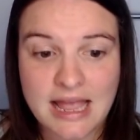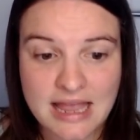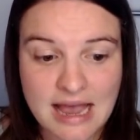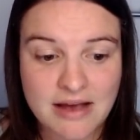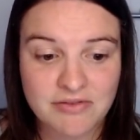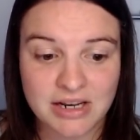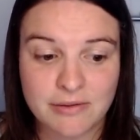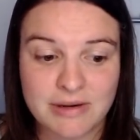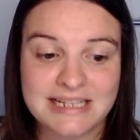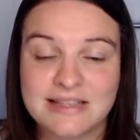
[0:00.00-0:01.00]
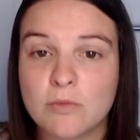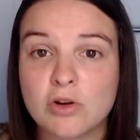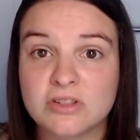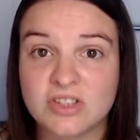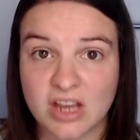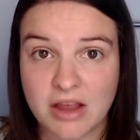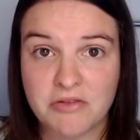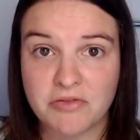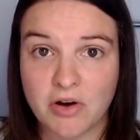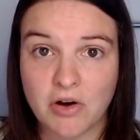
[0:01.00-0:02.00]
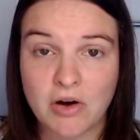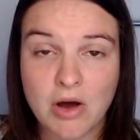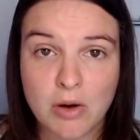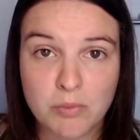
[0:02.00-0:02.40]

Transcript: Calvert-Lewin is the one to go for.